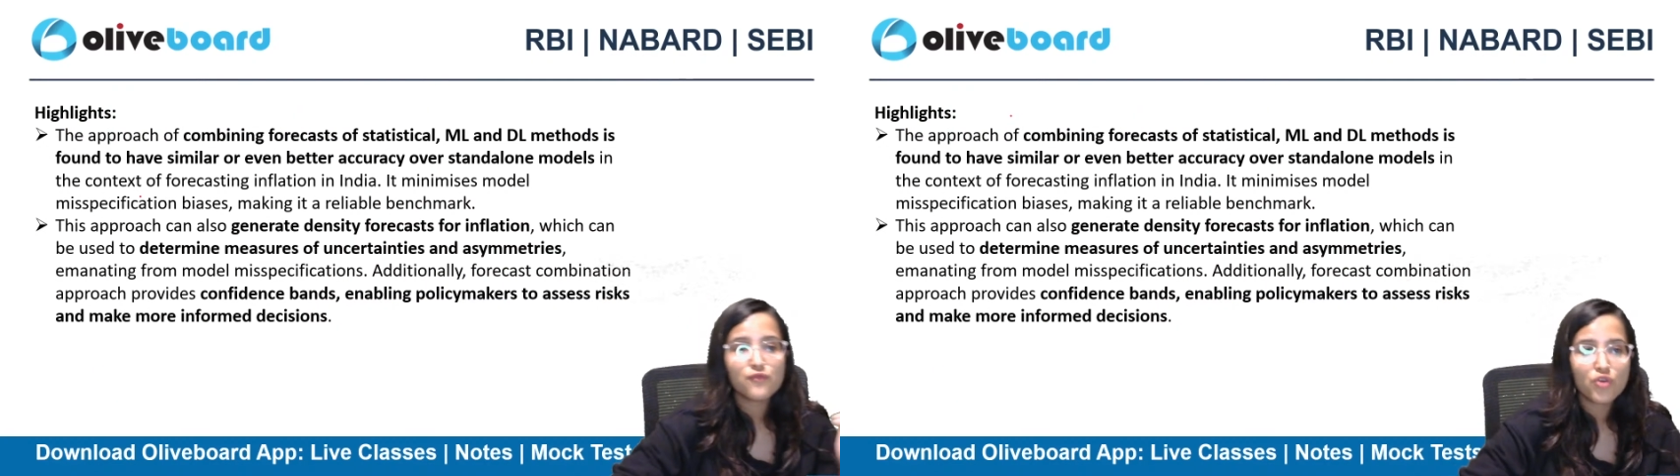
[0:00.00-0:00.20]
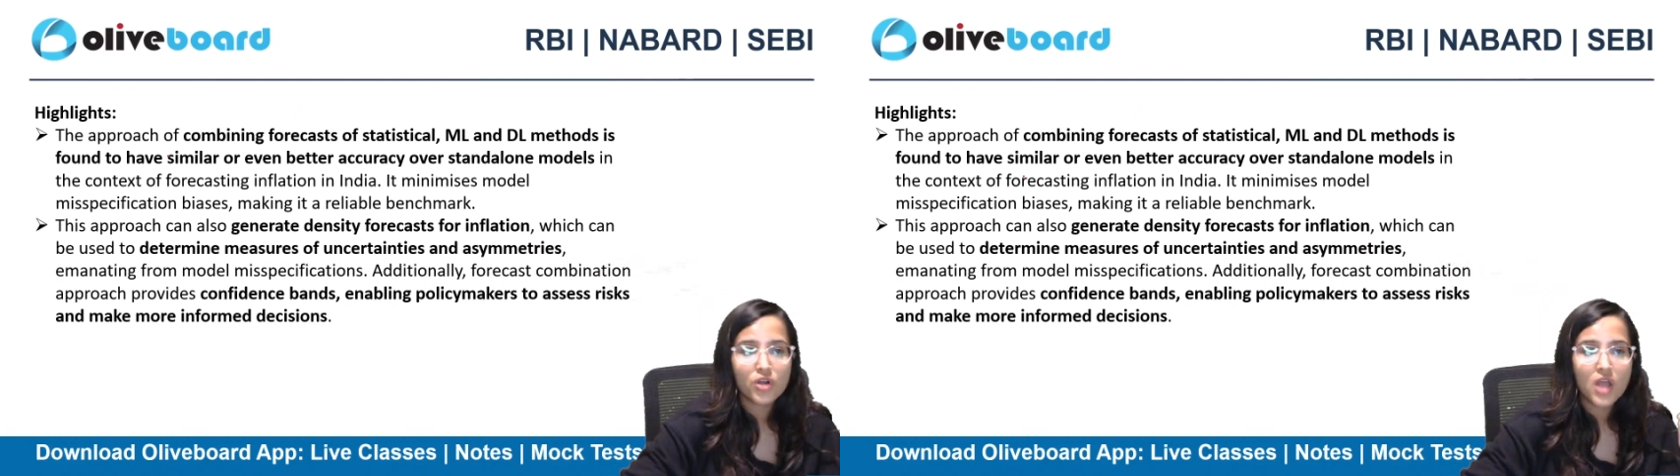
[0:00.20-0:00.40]

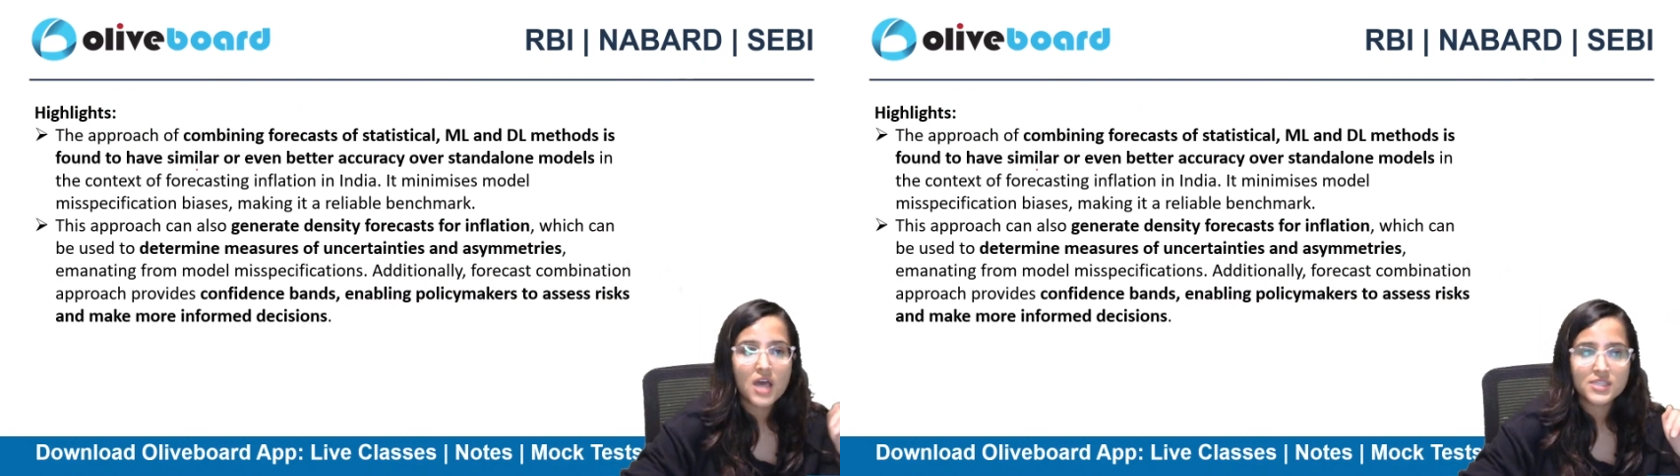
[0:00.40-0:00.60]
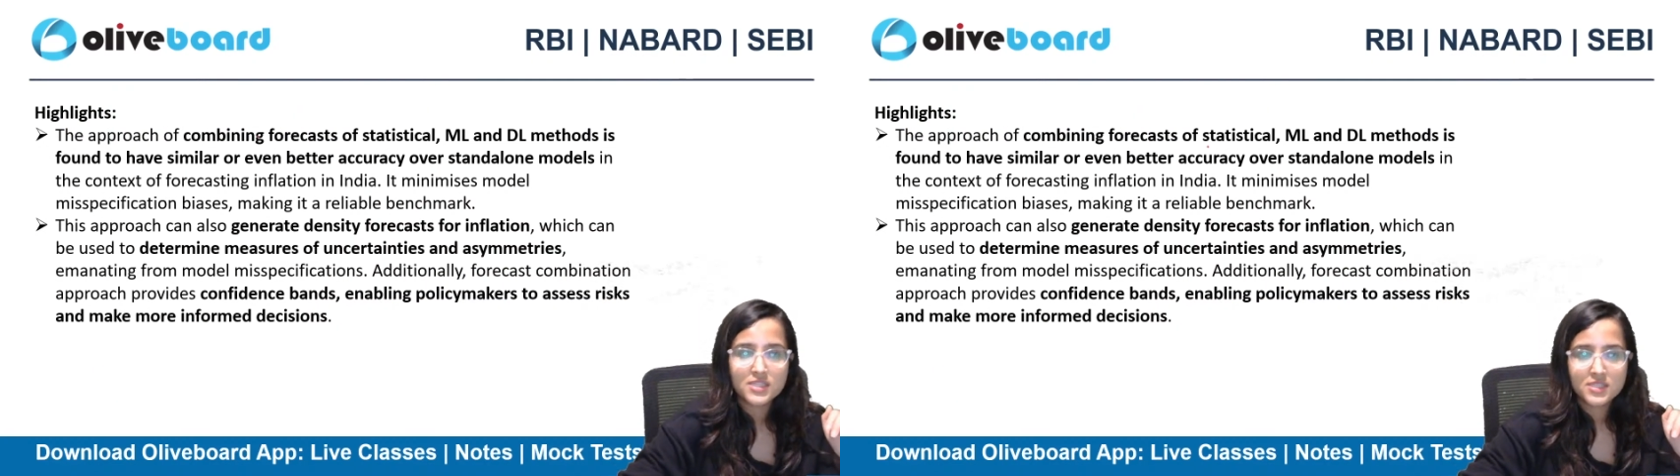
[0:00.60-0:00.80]

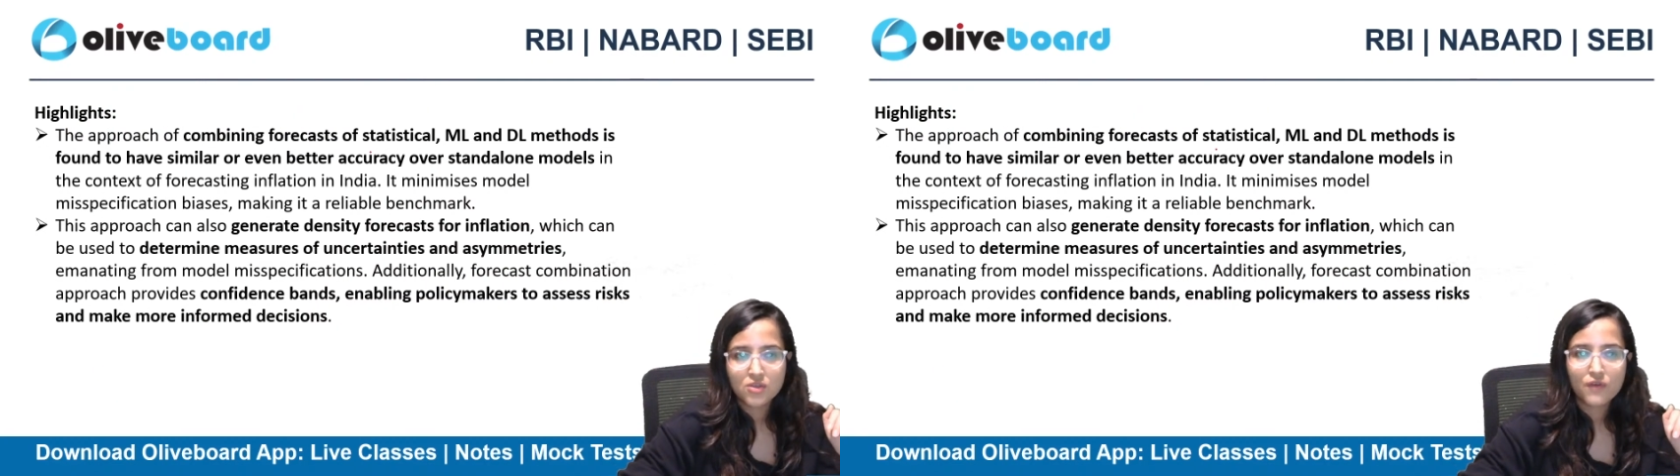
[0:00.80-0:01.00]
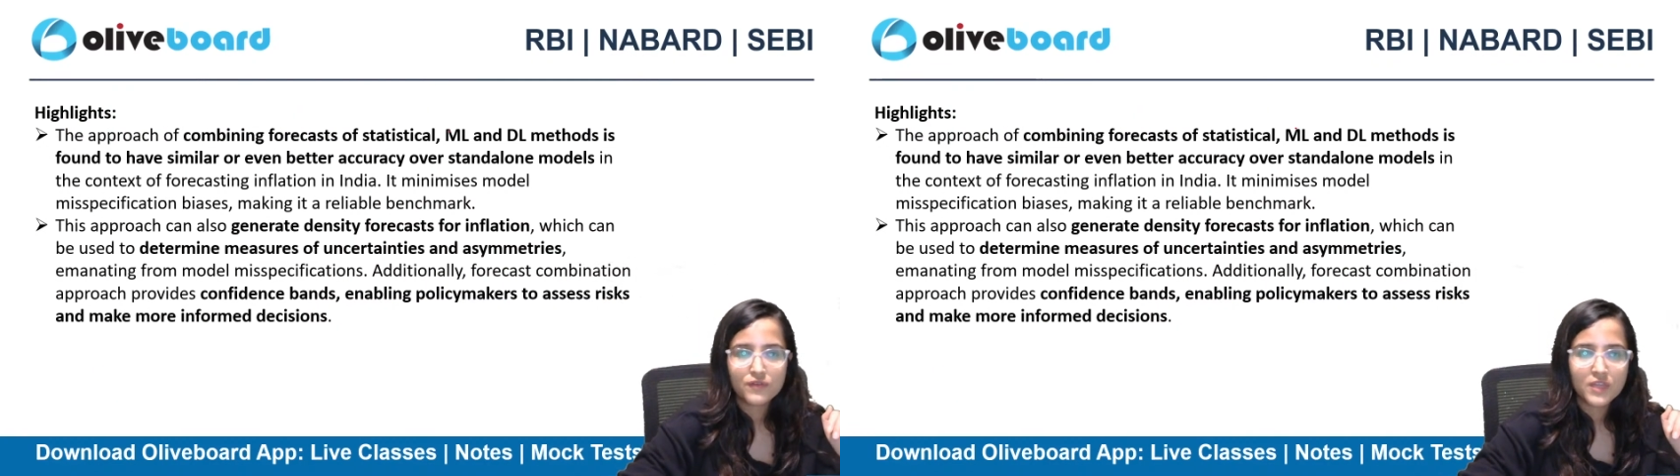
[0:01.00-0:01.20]
forecasts
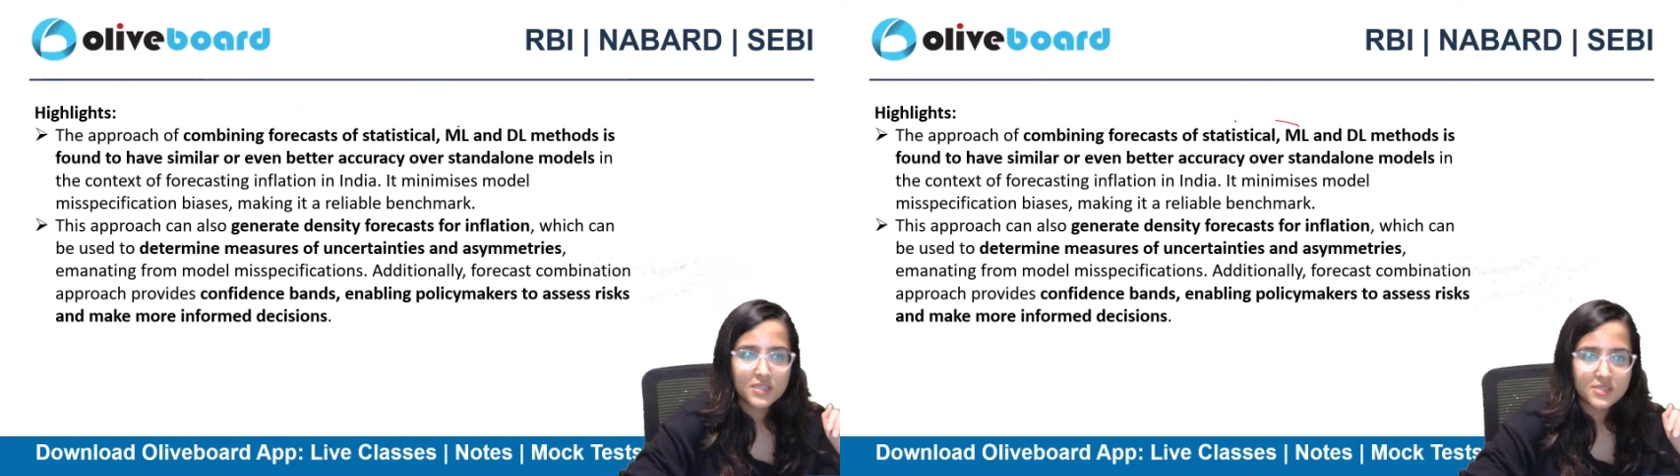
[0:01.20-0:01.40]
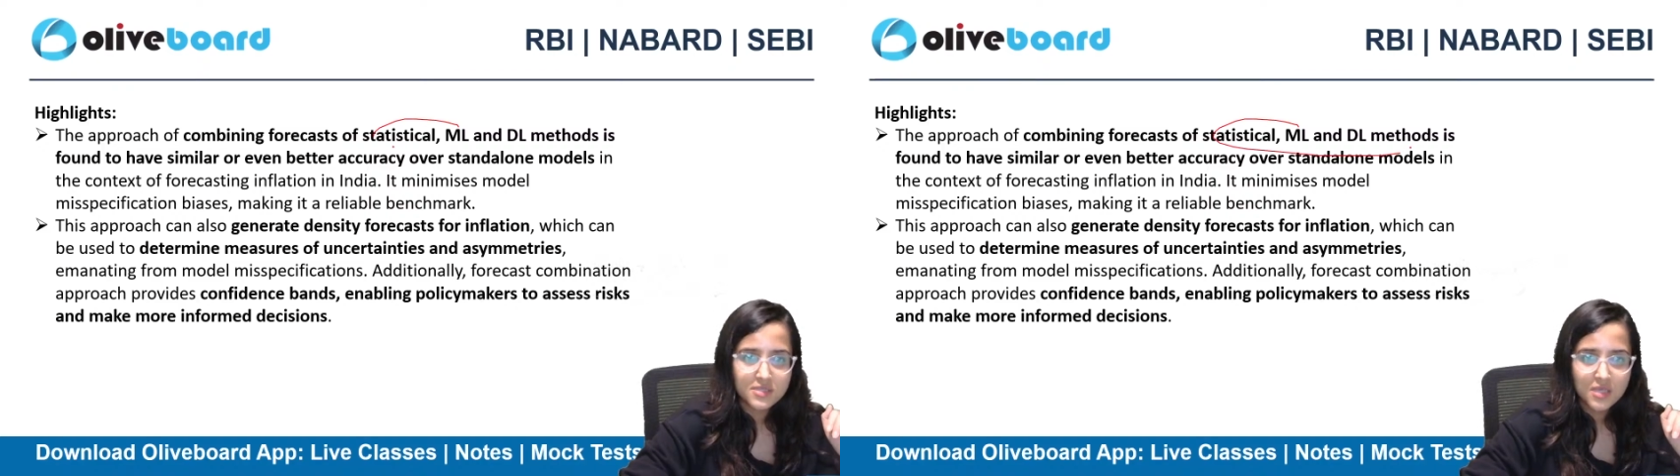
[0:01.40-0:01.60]
of
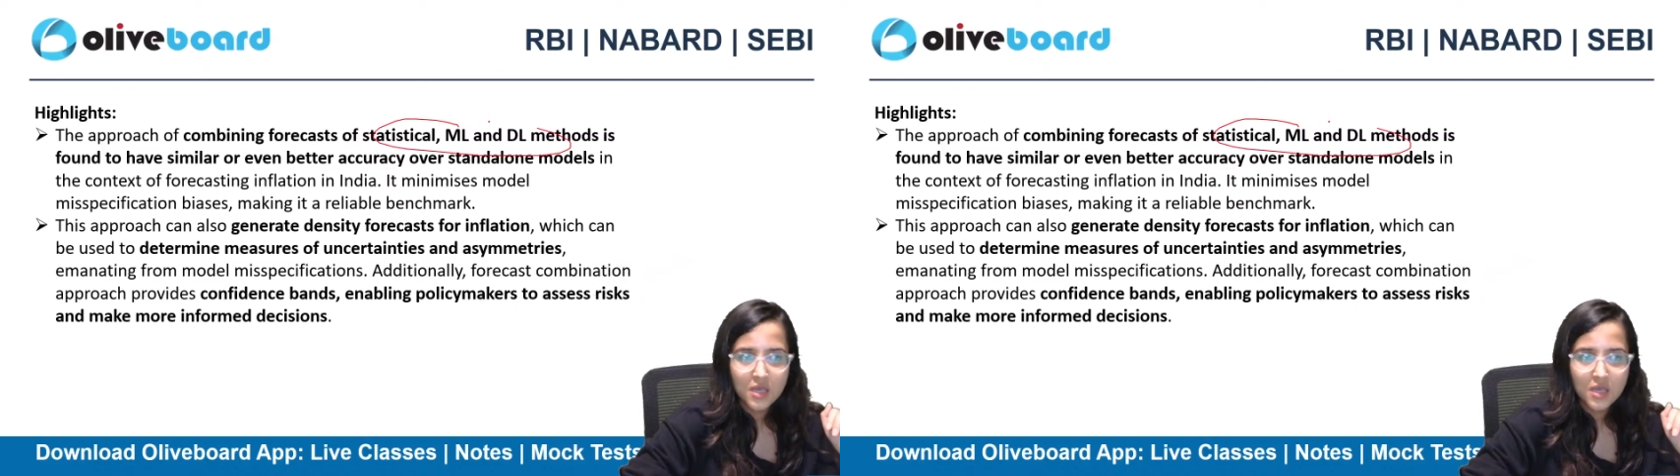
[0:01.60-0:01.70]
these